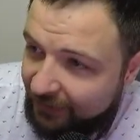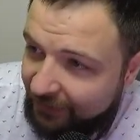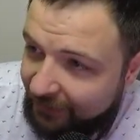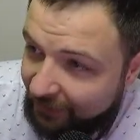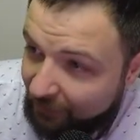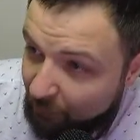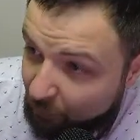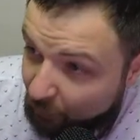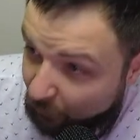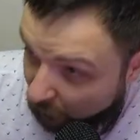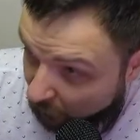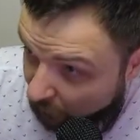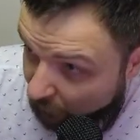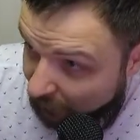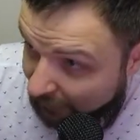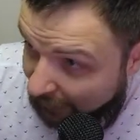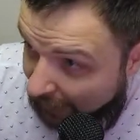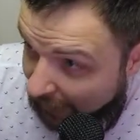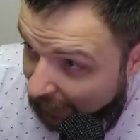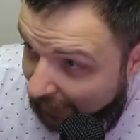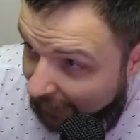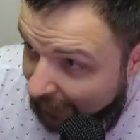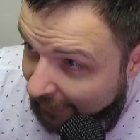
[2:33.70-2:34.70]
It broke
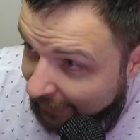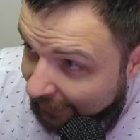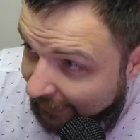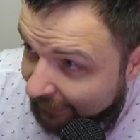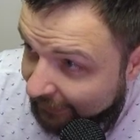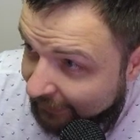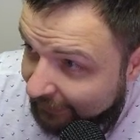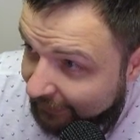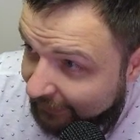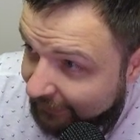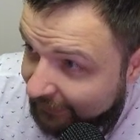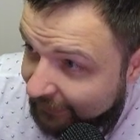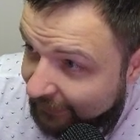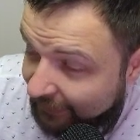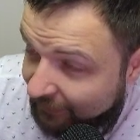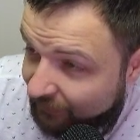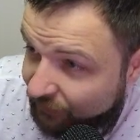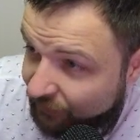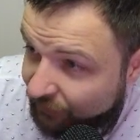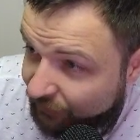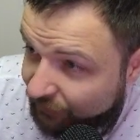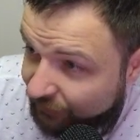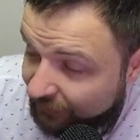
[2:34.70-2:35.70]
high. It got
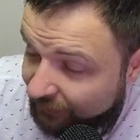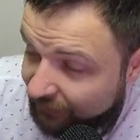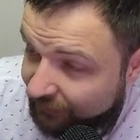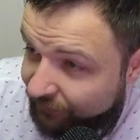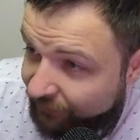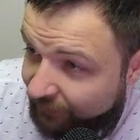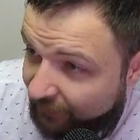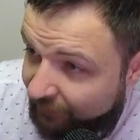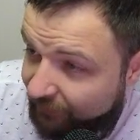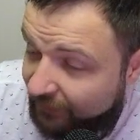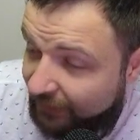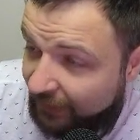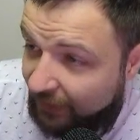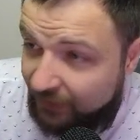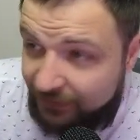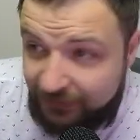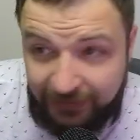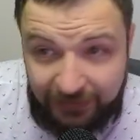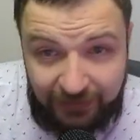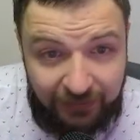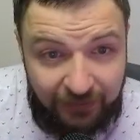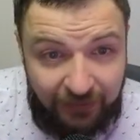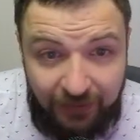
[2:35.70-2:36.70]
into 650. I was
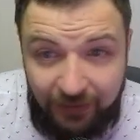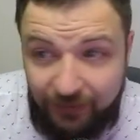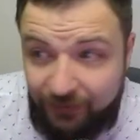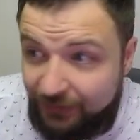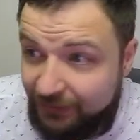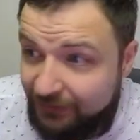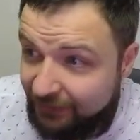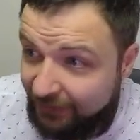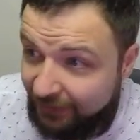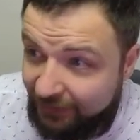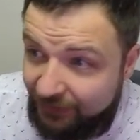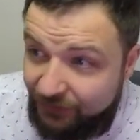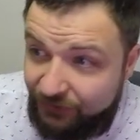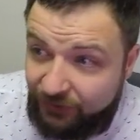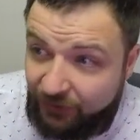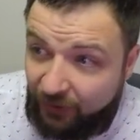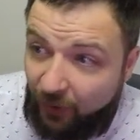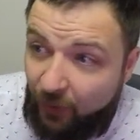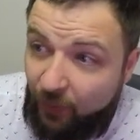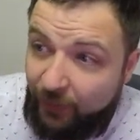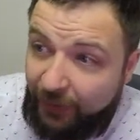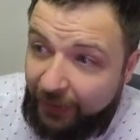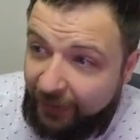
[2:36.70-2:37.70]
like, oh, it's
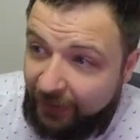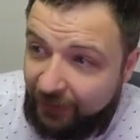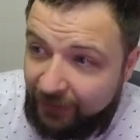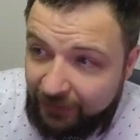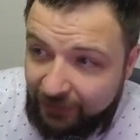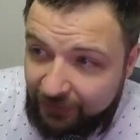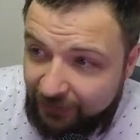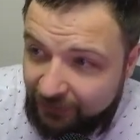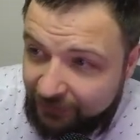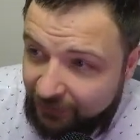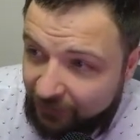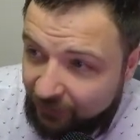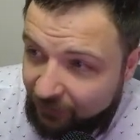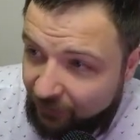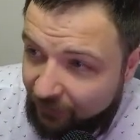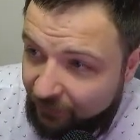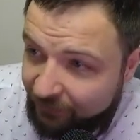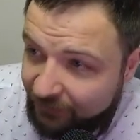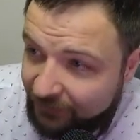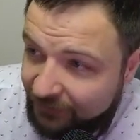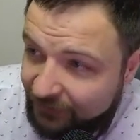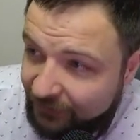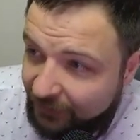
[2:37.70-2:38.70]
going. And then
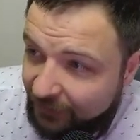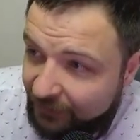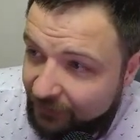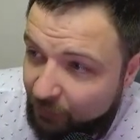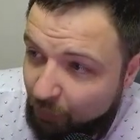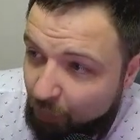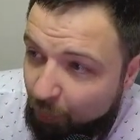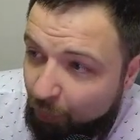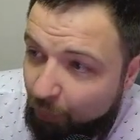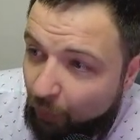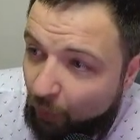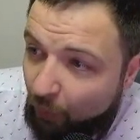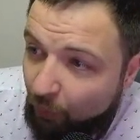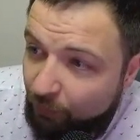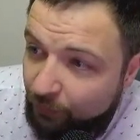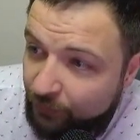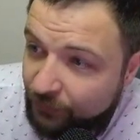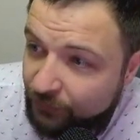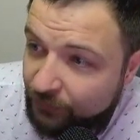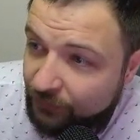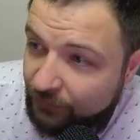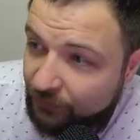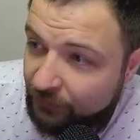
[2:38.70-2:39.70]
all of a sudden,
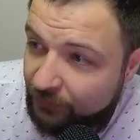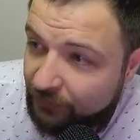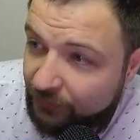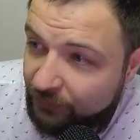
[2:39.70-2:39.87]
booms.